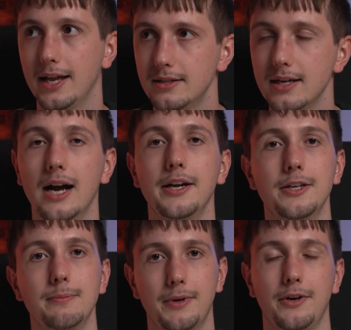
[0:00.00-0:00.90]

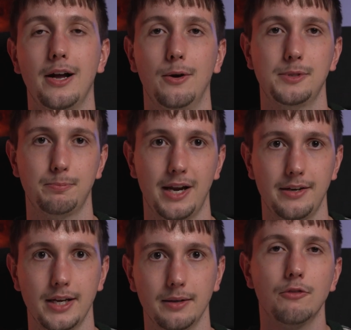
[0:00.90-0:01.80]
entire BetterHelp's
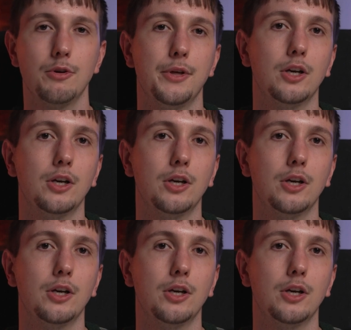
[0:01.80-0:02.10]
branding. From the